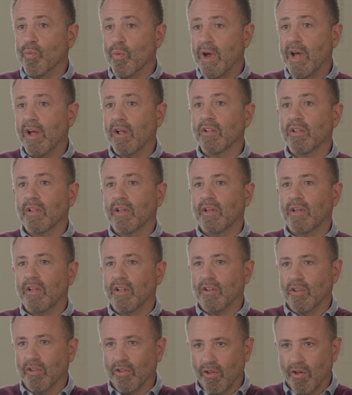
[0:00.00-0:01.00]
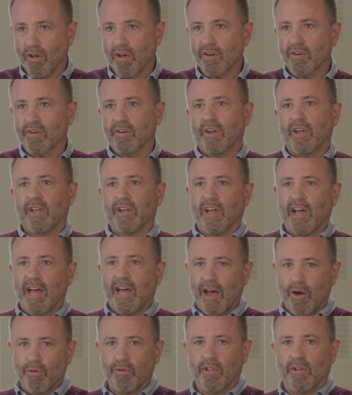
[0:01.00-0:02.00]
well longer and
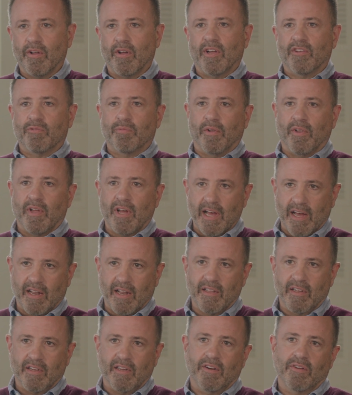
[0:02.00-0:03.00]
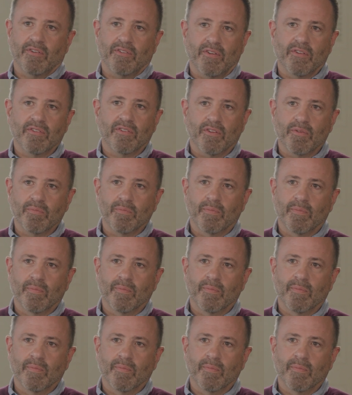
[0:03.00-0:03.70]
out of the hospital, out of the care system.